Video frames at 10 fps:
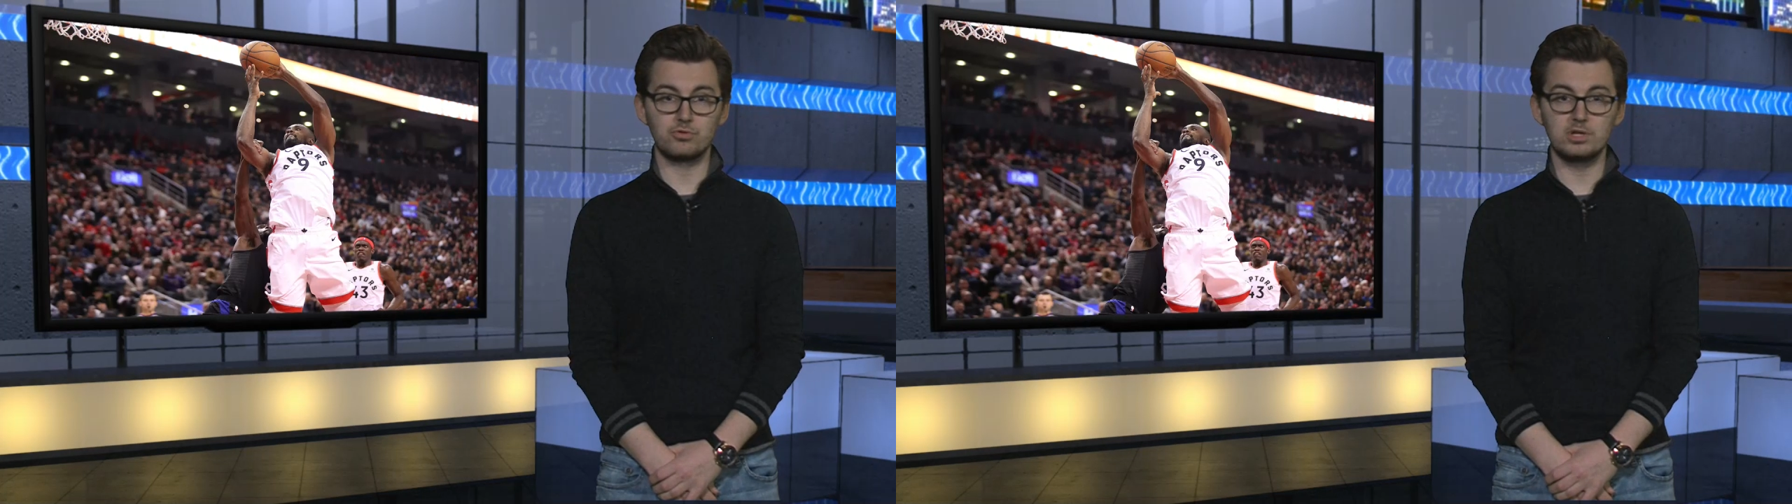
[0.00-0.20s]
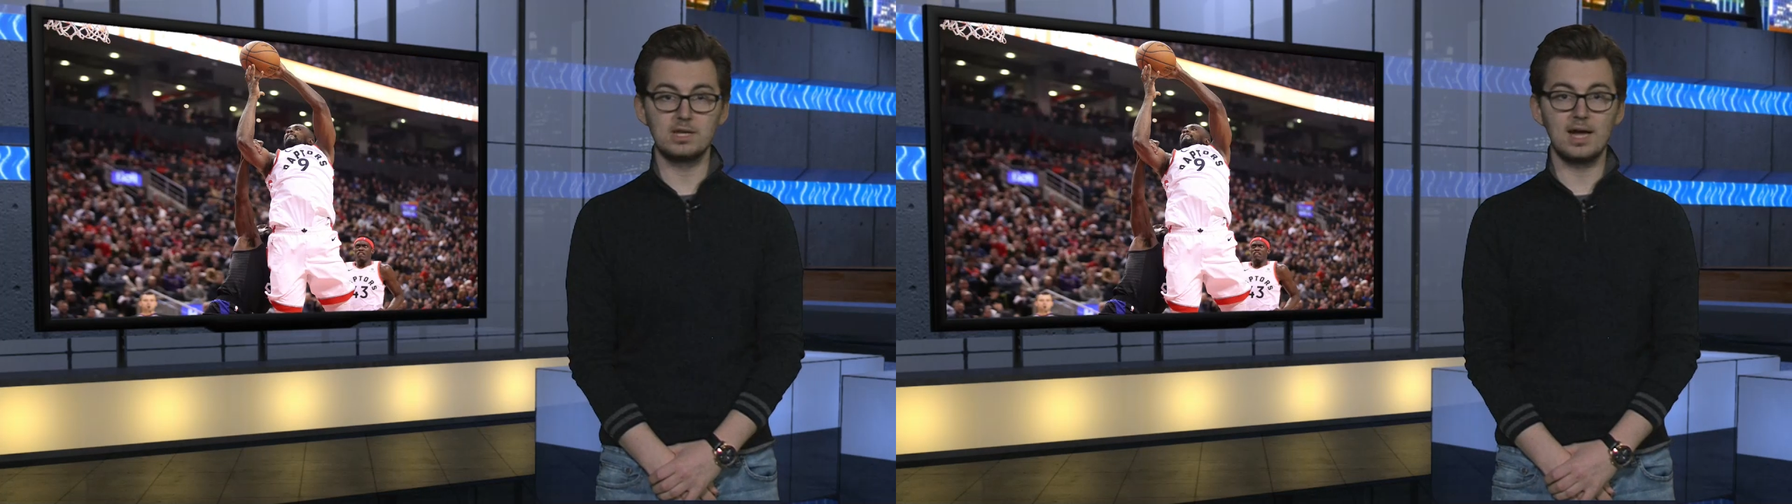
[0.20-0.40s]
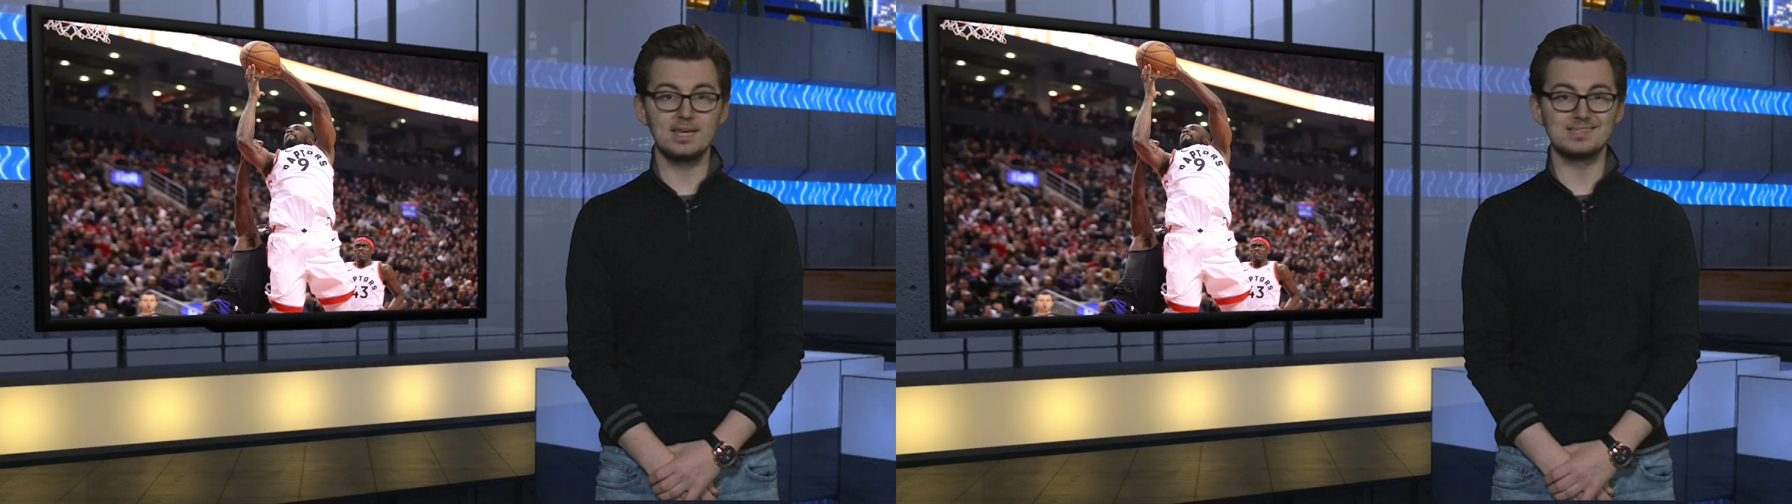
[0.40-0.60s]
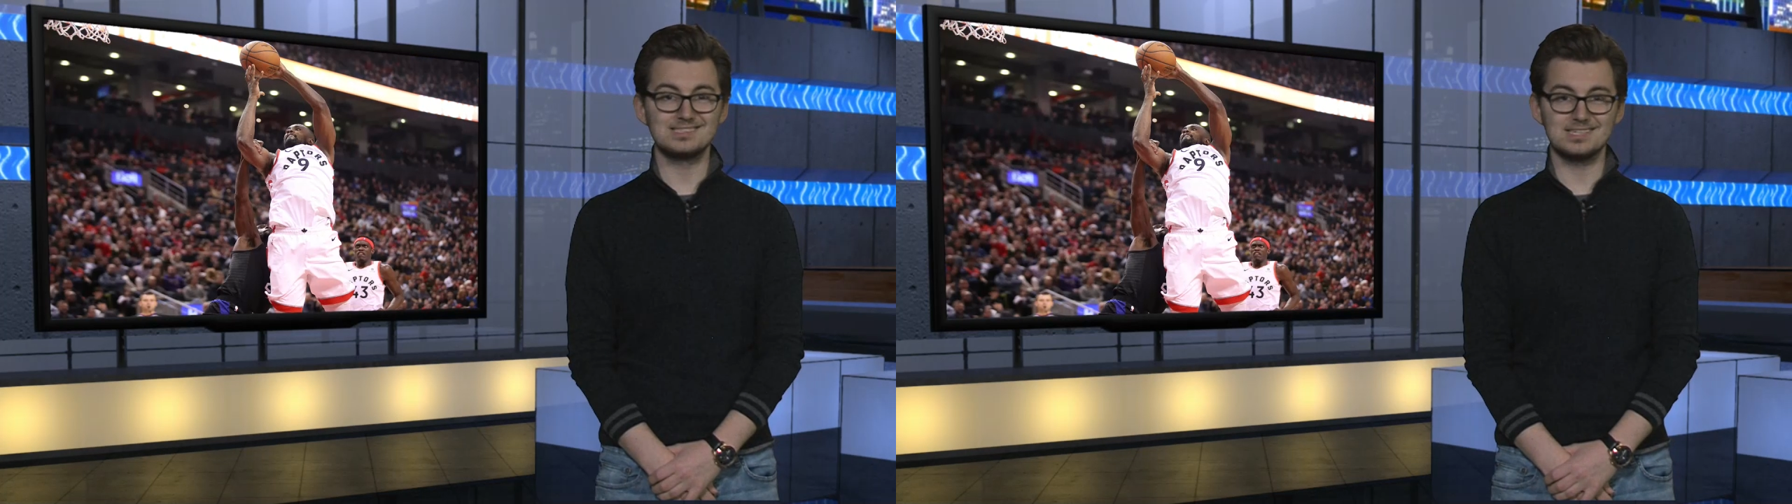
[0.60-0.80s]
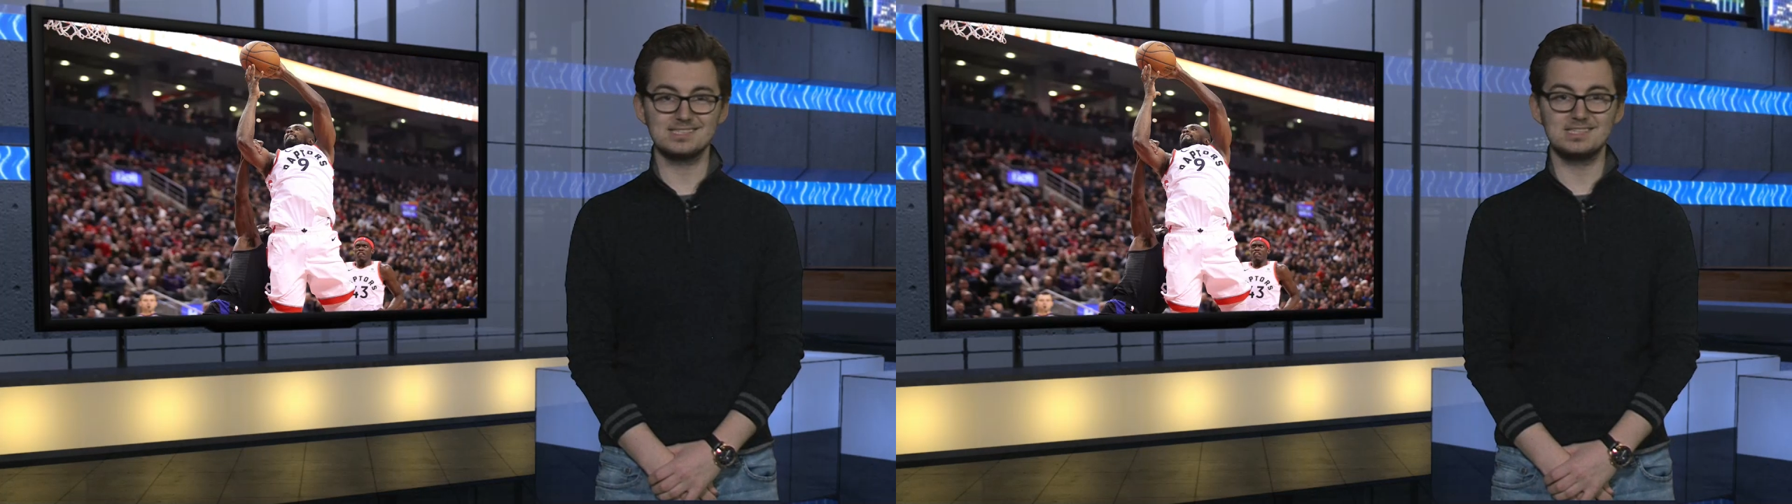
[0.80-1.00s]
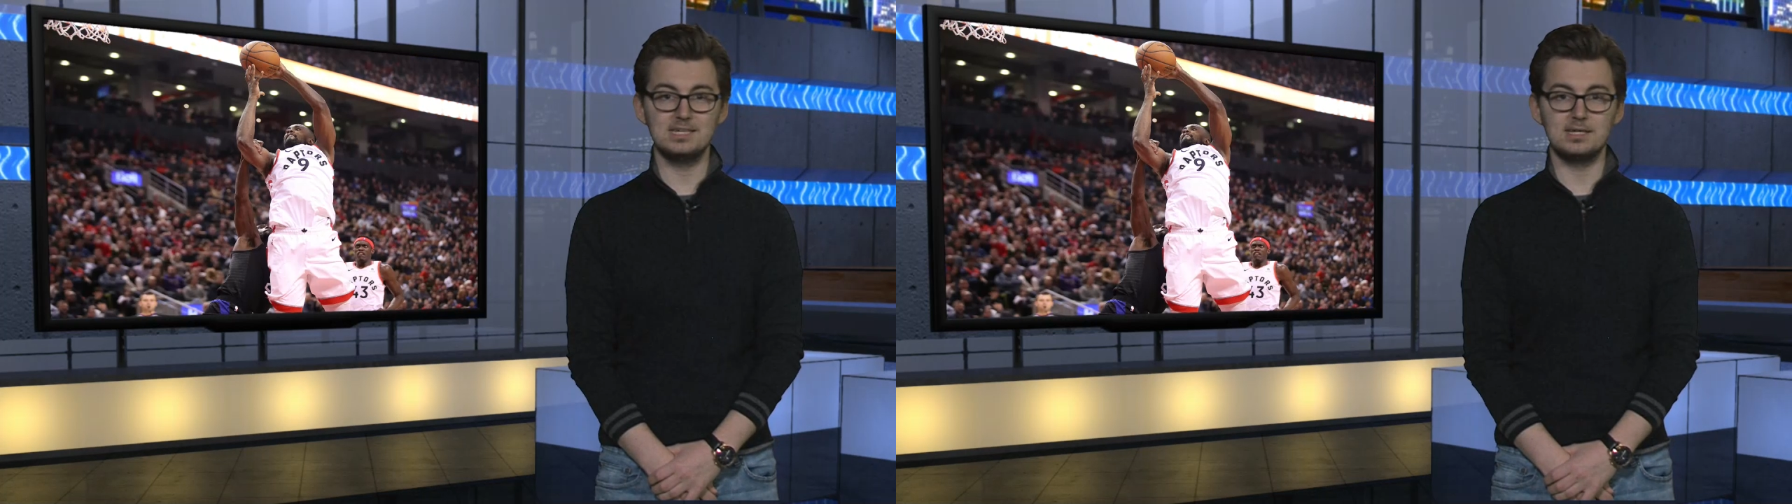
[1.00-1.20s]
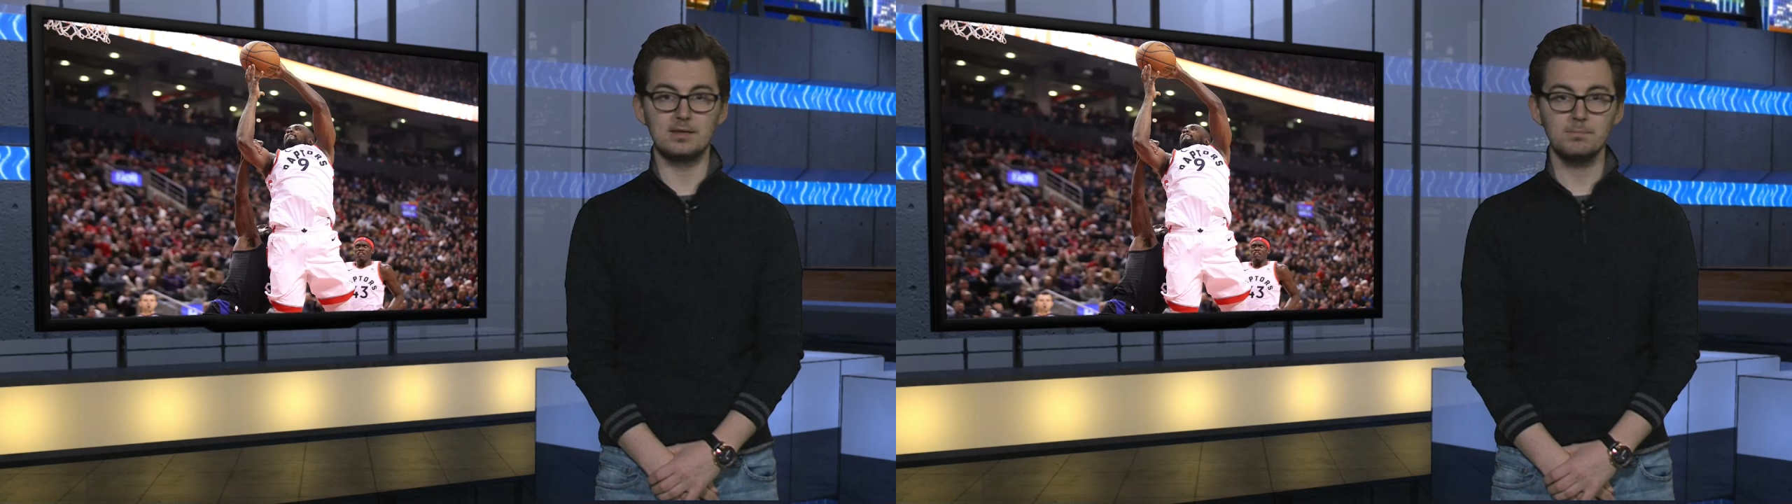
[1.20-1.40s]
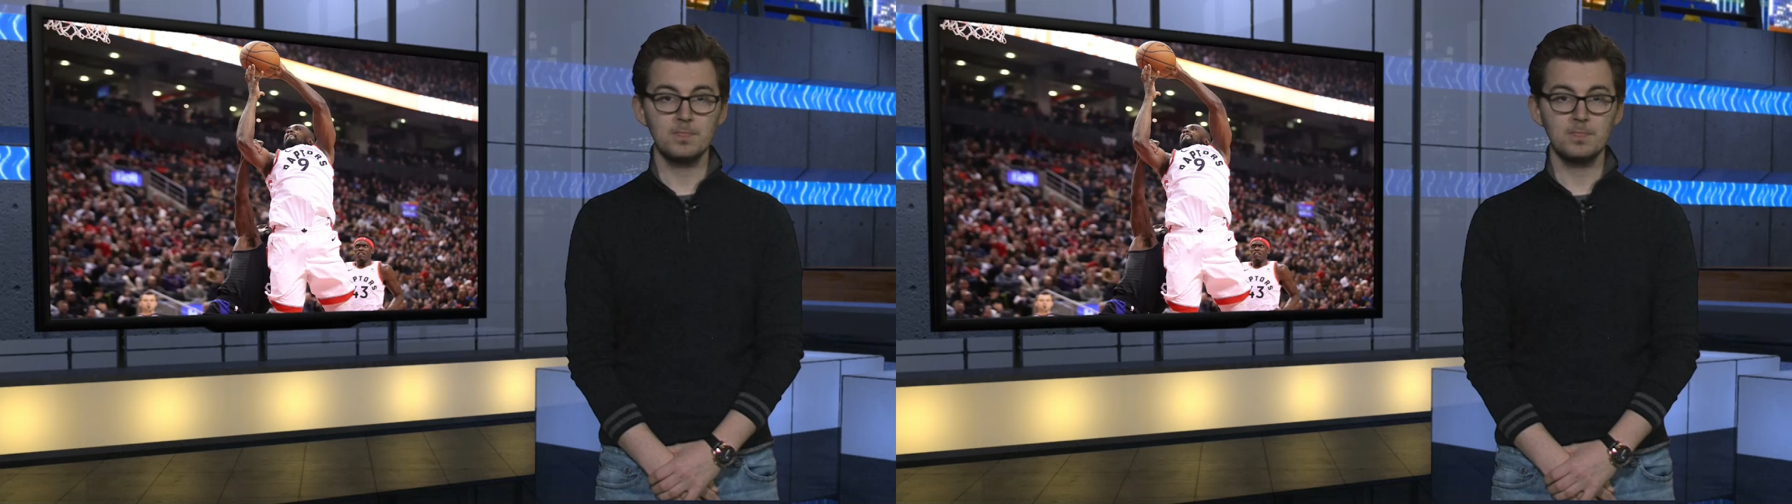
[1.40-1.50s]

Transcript: 39-16.